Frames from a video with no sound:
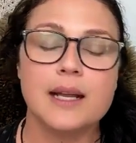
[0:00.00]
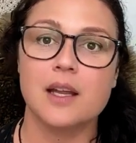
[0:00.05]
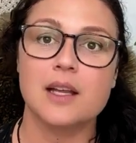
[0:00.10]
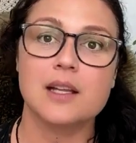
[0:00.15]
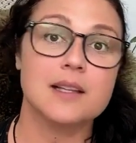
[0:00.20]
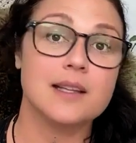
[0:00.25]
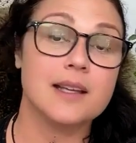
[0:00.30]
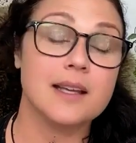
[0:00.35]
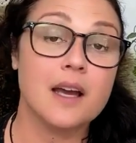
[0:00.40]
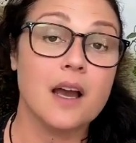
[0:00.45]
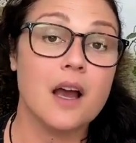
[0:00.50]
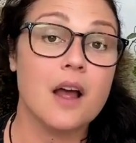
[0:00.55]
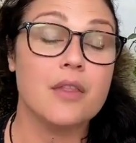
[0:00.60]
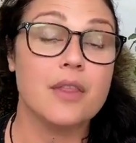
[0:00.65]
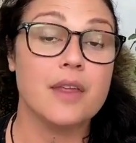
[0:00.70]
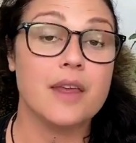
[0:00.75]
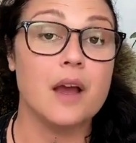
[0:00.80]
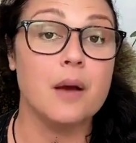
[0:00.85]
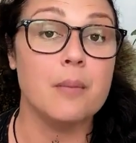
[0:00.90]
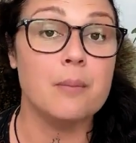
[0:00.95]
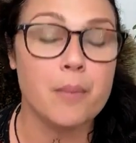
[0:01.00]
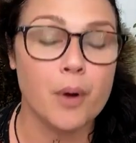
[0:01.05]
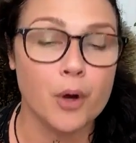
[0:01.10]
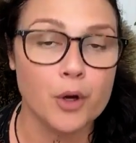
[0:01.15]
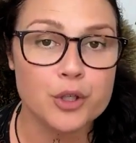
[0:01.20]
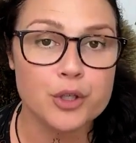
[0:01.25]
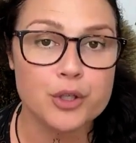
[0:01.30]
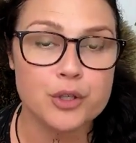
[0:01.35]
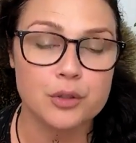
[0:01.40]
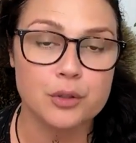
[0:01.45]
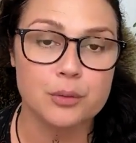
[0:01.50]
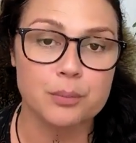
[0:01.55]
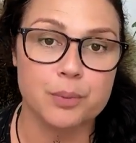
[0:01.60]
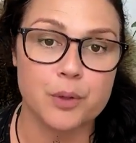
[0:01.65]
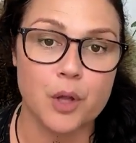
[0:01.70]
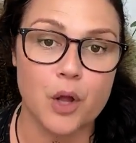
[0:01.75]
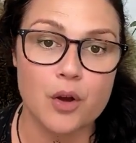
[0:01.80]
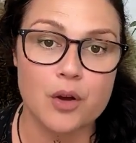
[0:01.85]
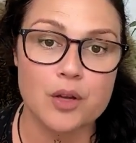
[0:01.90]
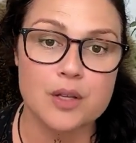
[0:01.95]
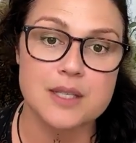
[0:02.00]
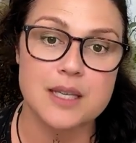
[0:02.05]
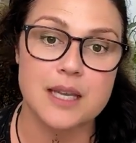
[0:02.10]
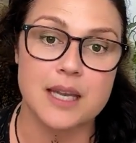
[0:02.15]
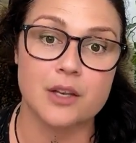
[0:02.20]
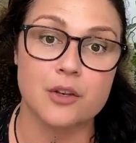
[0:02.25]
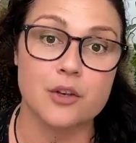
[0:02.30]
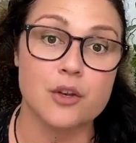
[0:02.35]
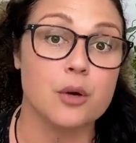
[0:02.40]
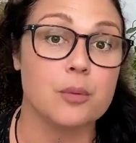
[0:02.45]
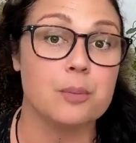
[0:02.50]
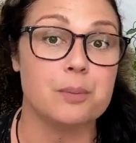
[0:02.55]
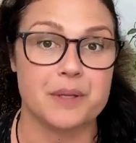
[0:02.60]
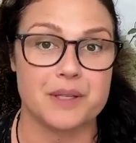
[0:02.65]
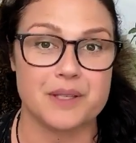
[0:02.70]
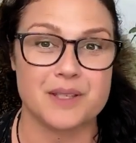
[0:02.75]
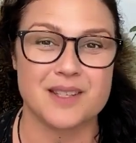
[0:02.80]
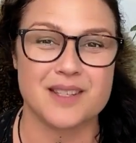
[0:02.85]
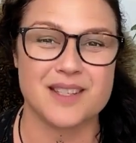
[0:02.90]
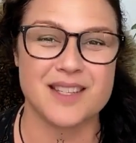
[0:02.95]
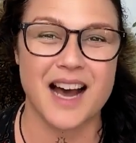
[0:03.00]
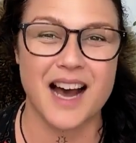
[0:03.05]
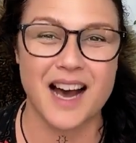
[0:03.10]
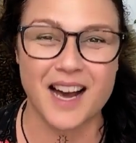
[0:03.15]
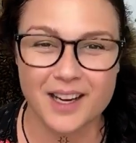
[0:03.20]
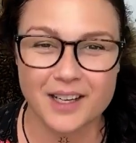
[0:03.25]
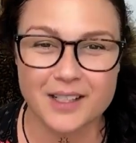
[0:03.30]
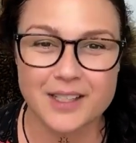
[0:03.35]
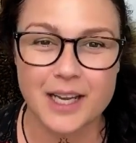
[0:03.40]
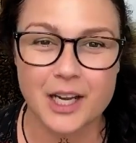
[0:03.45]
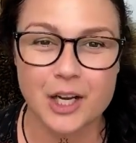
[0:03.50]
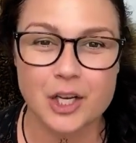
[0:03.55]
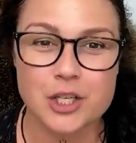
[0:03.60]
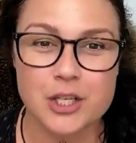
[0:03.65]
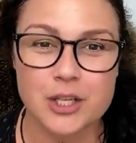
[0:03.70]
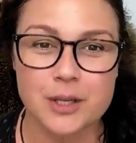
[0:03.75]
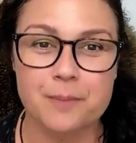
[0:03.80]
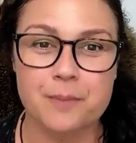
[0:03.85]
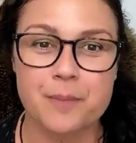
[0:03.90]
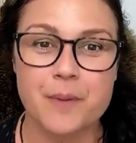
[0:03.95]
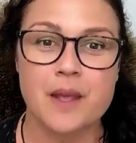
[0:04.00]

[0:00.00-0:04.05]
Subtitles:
clear the emotional blocks in your business architecture,